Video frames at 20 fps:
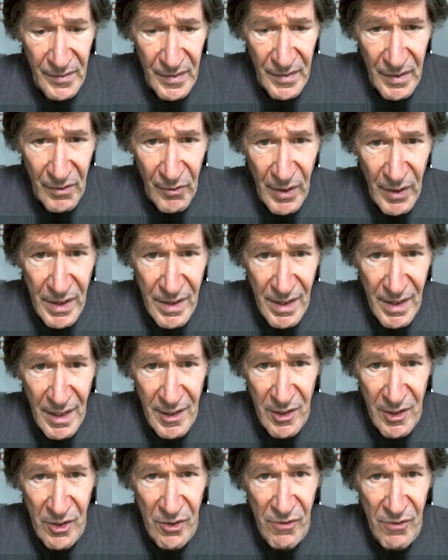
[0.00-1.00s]
great
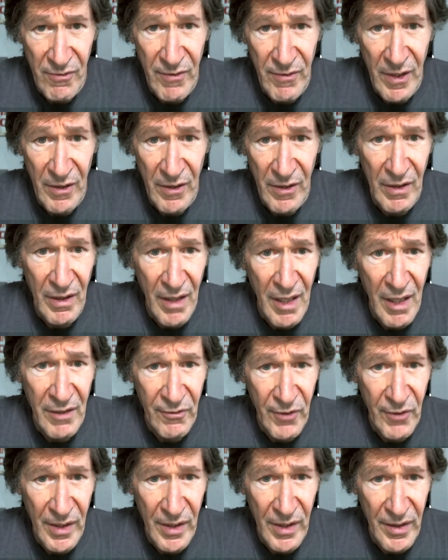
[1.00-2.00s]
scientists who've done a lot of
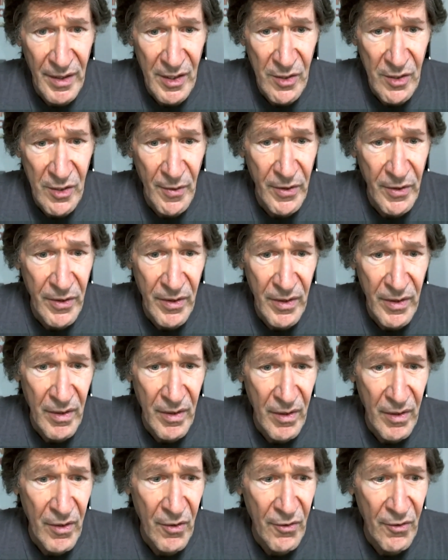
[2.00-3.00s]
great things, but
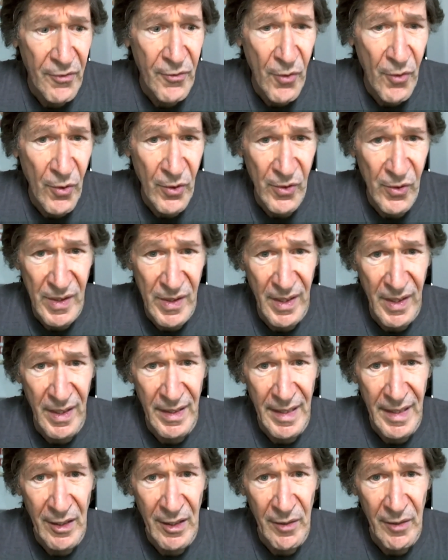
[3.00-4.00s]
there are four who stand
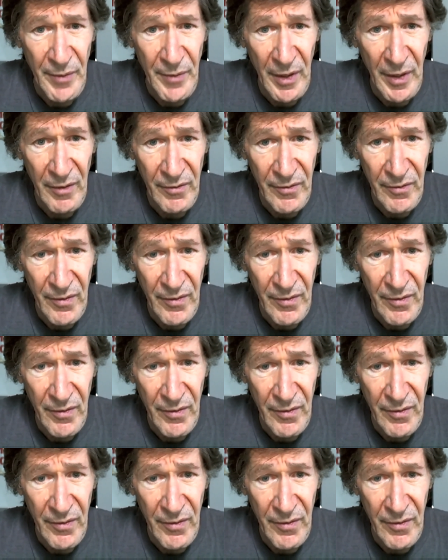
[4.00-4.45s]
out above